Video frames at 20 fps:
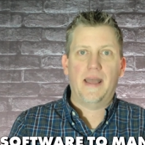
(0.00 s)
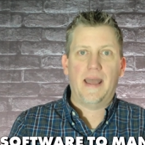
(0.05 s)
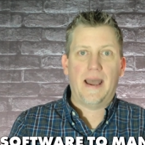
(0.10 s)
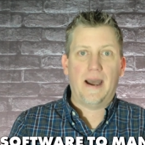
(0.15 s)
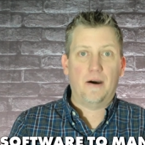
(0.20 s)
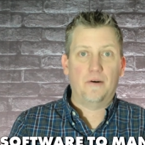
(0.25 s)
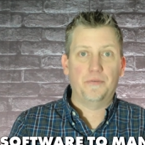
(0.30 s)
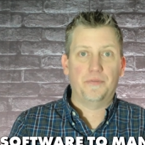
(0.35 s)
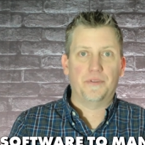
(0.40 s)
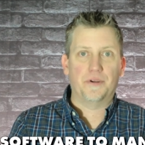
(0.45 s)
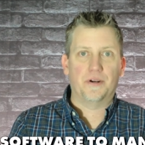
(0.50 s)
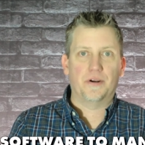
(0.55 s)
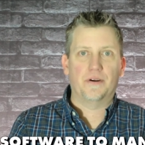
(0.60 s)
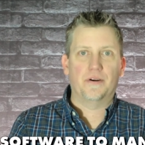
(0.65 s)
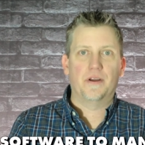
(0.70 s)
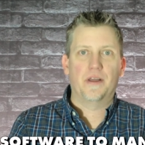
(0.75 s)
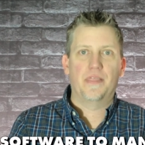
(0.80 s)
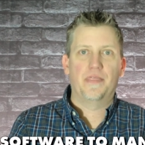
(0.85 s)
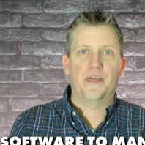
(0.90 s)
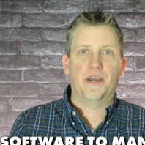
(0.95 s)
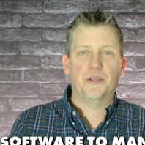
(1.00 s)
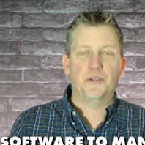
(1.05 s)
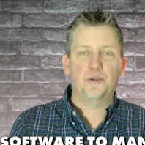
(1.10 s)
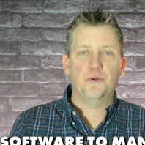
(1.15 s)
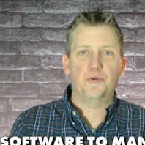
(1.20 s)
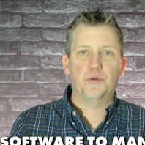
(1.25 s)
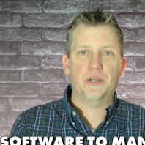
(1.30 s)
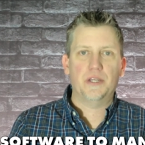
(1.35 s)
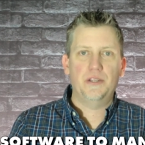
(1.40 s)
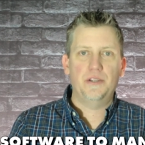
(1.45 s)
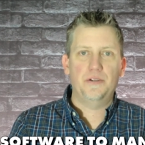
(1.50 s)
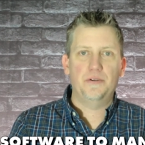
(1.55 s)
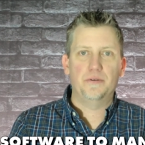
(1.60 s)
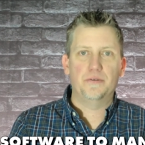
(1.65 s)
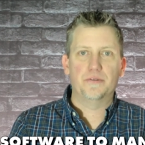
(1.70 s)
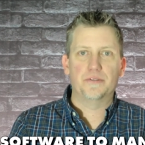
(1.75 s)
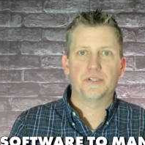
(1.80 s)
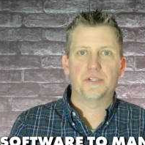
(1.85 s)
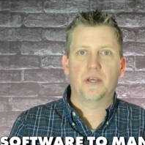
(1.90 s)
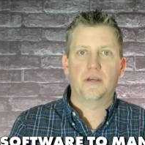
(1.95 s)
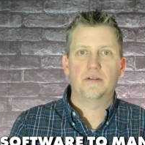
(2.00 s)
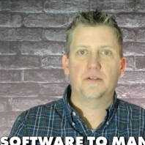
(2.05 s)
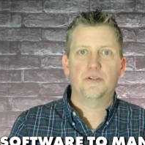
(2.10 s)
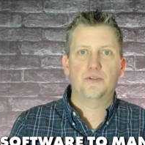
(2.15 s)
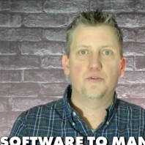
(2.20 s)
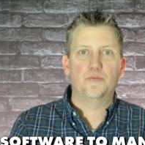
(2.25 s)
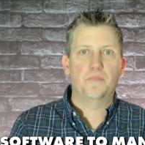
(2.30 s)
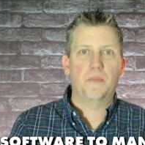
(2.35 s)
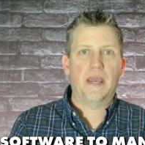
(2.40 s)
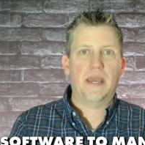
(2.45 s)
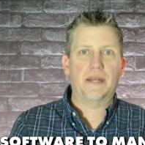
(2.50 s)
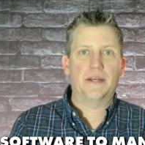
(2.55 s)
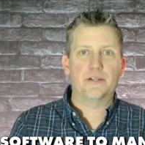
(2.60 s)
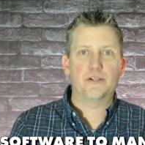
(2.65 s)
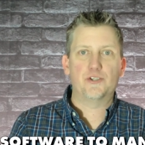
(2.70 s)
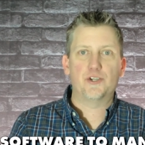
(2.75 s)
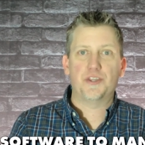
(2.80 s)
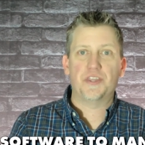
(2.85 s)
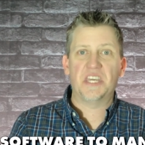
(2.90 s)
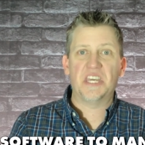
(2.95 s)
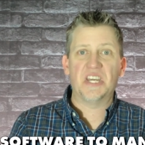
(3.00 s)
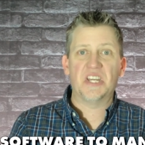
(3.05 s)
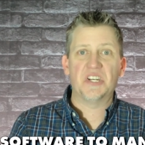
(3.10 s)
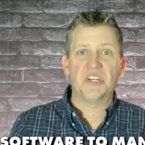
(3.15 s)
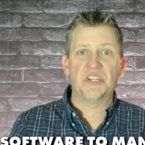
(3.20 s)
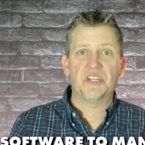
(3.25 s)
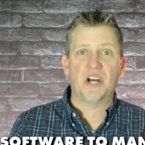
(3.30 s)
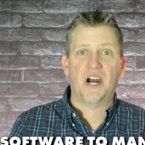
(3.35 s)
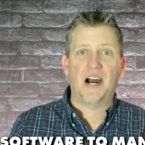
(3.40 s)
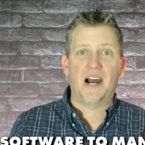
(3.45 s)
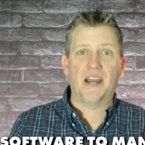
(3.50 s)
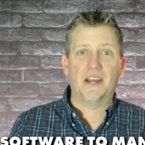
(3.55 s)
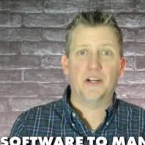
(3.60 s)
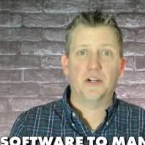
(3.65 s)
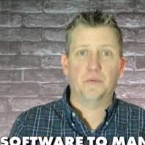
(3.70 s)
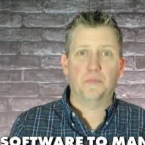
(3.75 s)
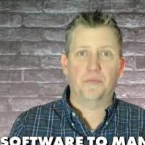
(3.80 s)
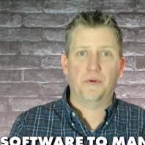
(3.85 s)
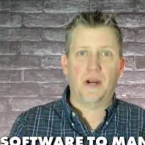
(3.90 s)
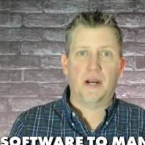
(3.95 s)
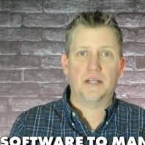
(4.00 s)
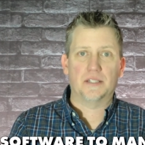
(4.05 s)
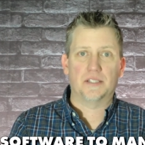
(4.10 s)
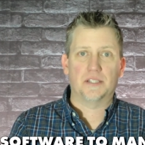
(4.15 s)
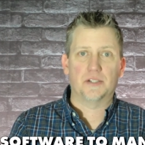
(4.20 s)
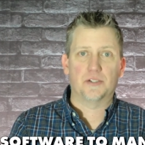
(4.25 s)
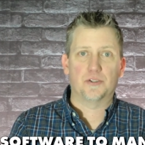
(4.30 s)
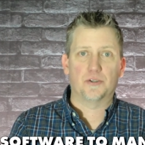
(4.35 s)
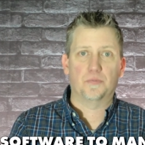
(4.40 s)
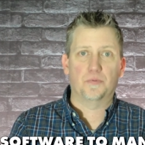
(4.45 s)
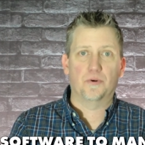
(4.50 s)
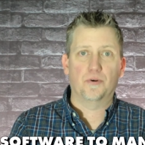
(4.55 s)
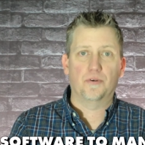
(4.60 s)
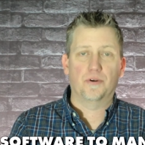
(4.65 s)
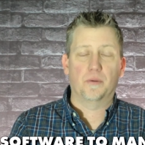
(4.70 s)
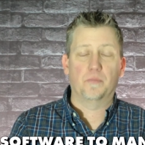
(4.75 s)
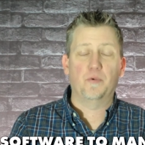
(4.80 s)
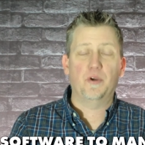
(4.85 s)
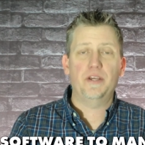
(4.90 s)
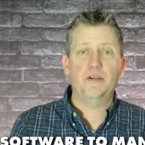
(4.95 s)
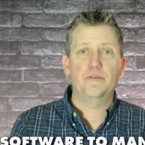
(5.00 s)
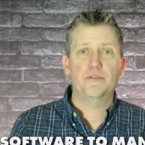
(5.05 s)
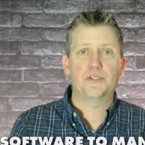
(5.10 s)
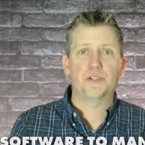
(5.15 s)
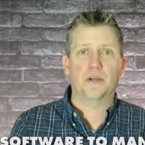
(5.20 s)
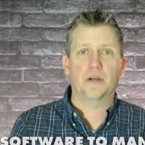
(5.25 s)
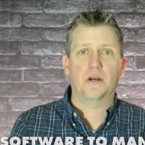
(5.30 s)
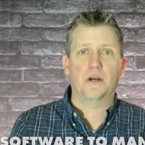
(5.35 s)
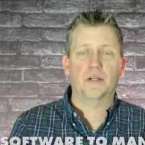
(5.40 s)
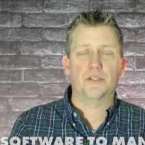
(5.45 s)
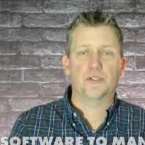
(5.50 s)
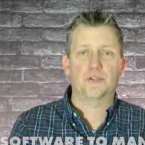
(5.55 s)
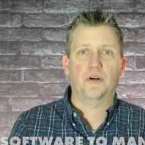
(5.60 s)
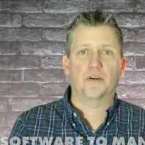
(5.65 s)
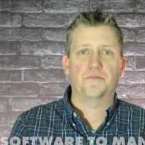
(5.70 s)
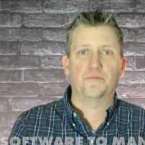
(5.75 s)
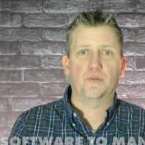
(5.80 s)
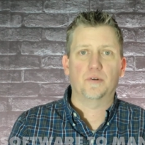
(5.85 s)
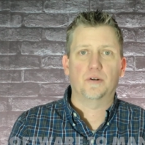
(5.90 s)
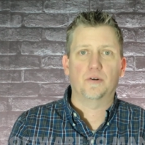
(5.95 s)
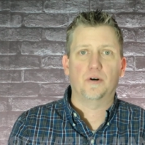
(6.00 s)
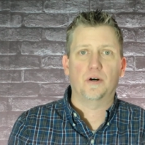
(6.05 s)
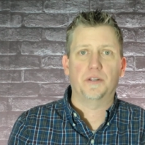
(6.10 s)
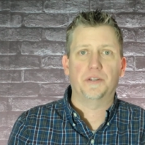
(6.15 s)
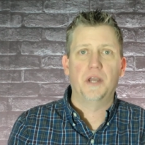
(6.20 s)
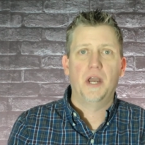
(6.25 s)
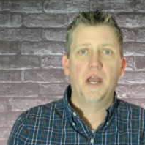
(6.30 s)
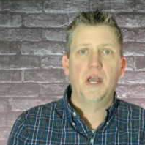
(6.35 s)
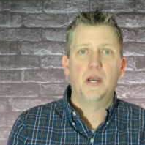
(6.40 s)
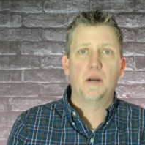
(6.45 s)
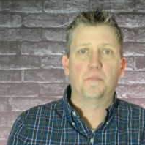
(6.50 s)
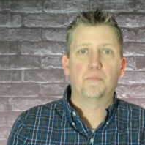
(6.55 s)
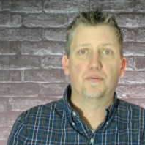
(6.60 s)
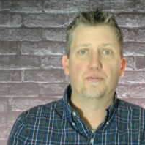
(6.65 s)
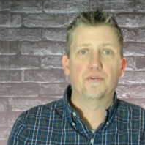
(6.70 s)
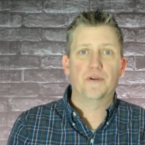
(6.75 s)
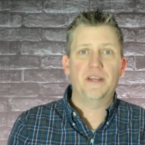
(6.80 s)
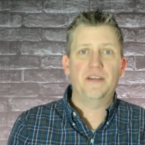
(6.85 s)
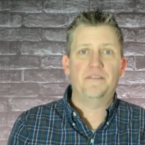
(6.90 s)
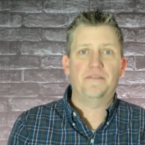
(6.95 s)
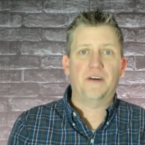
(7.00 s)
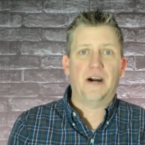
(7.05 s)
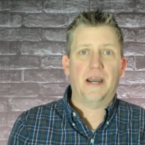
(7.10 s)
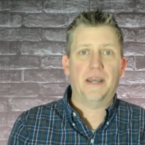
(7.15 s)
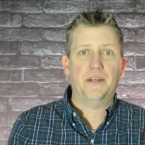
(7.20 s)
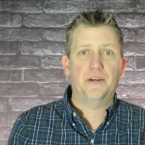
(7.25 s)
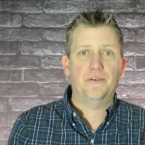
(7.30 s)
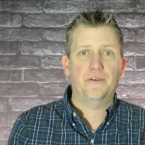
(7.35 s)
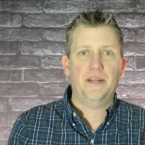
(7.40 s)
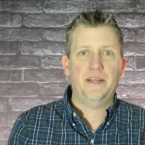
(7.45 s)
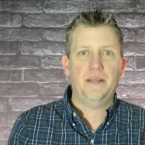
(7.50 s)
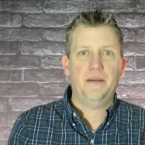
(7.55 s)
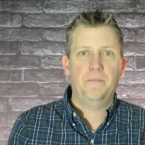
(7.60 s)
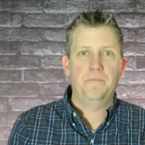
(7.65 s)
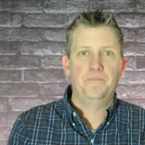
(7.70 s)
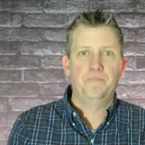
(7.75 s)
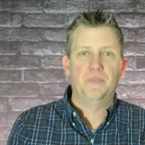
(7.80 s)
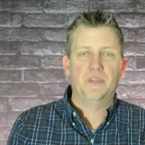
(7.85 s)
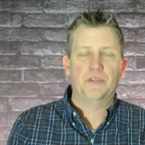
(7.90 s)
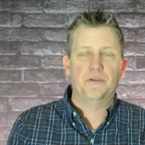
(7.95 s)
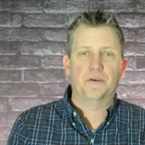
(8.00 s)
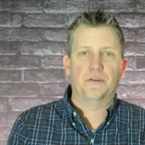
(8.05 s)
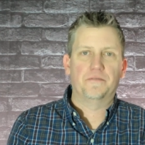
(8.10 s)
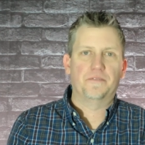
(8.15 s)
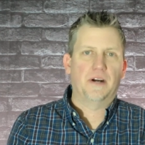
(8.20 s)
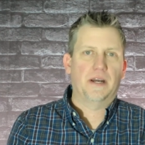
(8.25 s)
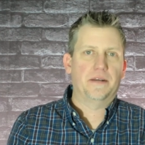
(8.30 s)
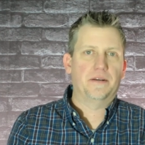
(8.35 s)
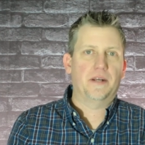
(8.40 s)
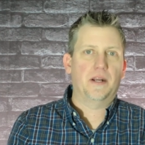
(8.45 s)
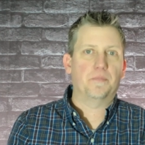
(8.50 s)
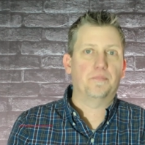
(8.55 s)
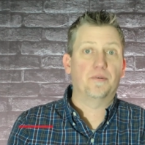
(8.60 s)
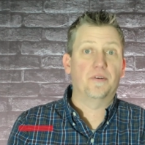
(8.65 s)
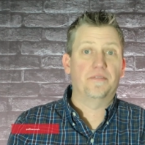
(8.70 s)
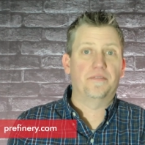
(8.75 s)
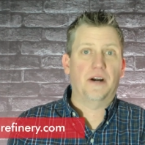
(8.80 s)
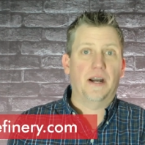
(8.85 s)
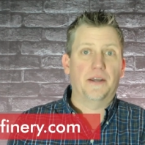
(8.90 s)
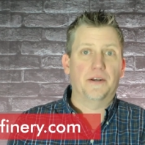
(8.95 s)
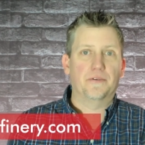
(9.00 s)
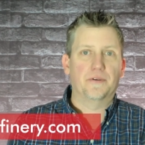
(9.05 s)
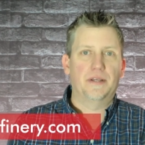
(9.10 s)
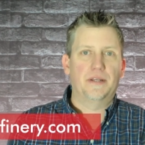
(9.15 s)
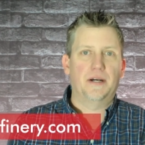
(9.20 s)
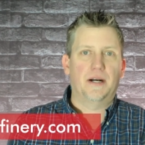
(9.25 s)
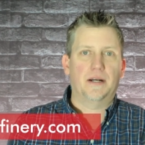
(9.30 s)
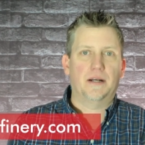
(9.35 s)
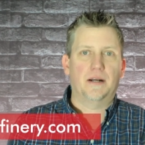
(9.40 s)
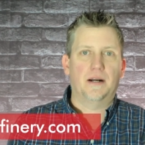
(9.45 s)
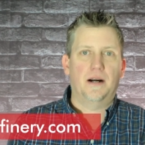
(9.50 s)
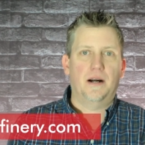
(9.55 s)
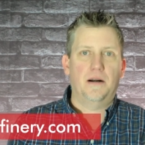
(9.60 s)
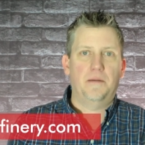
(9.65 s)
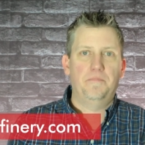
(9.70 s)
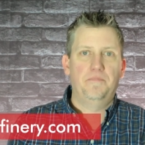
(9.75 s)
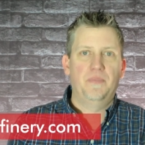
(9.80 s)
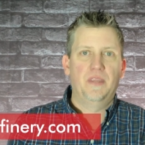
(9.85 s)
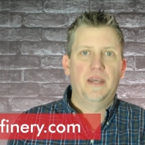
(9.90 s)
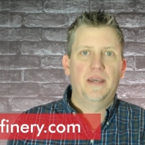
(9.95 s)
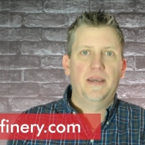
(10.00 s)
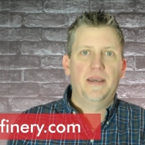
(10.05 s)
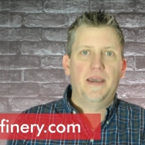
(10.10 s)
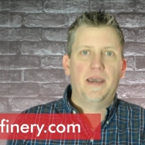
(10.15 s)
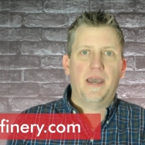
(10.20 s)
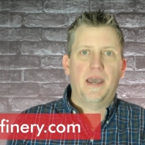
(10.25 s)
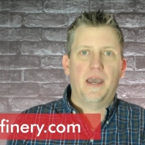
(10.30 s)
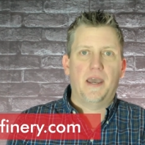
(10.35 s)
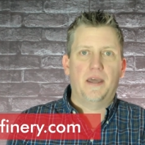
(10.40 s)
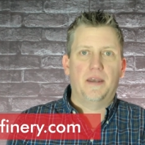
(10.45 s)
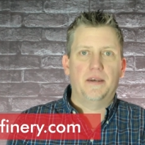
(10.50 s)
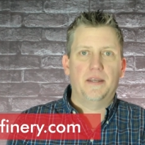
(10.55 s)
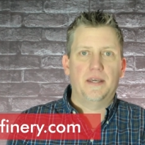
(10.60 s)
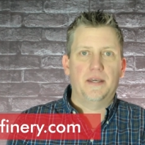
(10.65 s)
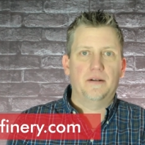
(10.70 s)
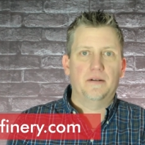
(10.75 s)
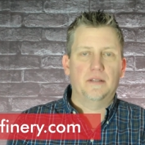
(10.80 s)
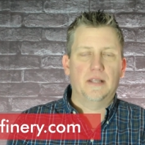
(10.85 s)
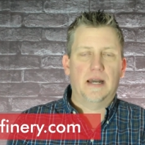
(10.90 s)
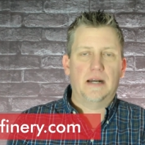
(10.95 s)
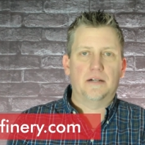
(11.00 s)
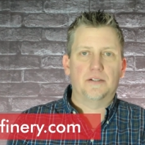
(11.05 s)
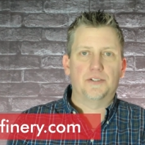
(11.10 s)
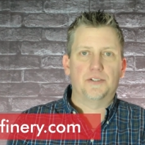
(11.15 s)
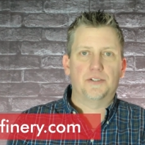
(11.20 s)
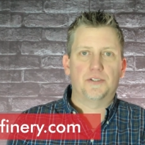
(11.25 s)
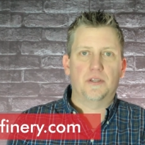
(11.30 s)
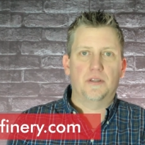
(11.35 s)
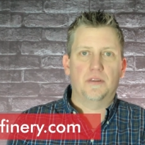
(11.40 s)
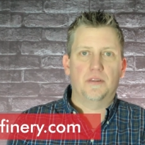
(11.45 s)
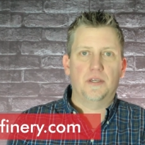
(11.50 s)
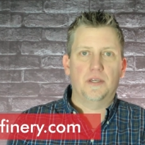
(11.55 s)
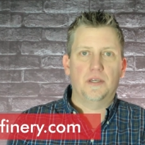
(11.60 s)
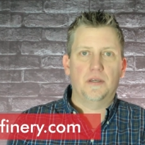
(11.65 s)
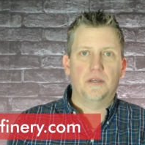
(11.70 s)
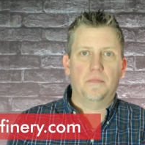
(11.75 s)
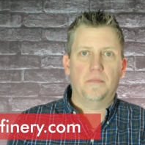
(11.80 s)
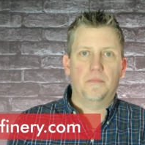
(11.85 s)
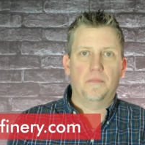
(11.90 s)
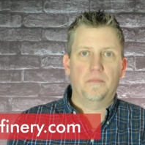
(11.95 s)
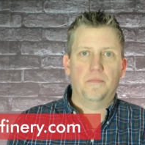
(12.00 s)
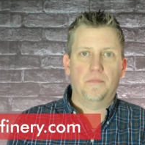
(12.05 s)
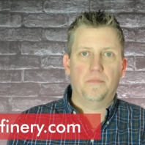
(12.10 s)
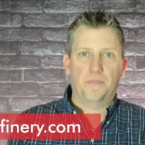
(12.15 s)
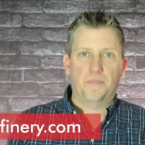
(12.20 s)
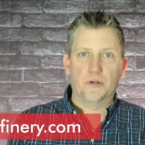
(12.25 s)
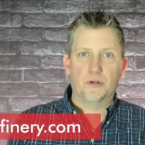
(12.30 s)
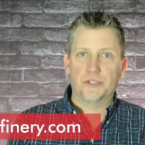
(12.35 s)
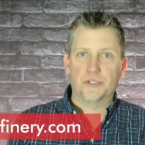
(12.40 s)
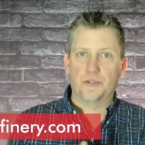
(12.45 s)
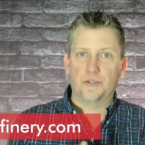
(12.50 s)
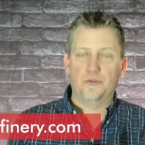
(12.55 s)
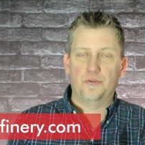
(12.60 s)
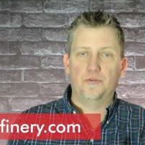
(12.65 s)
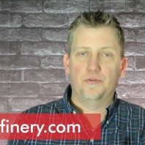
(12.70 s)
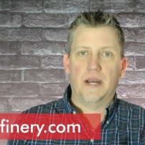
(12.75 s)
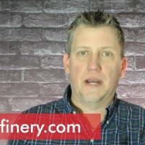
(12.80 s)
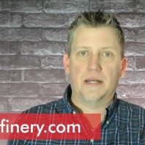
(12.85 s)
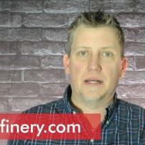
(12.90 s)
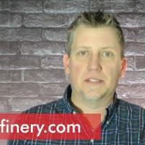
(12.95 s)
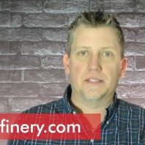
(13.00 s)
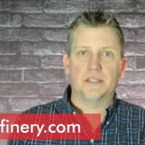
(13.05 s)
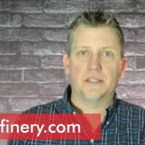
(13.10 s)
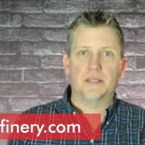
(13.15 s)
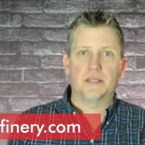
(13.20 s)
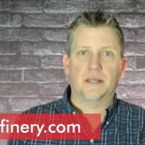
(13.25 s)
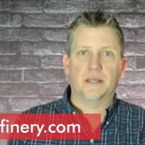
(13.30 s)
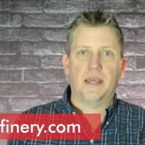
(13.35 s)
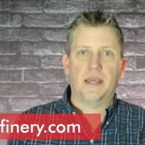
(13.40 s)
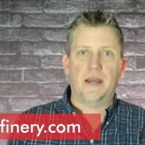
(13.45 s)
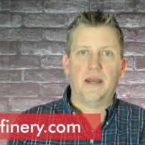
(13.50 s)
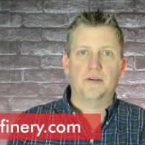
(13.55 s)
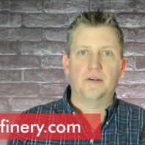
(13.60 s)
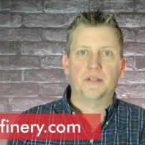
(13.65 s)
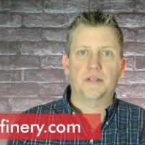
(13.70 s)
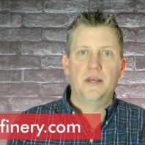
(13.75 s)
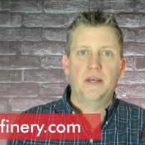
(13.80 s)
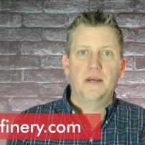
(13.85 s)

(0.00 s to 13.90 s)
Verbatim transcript: out there that you can use to manage the entire process or program. We use a, a software called Prefinery. You can find it at prefinery.com and it allows the person who has the account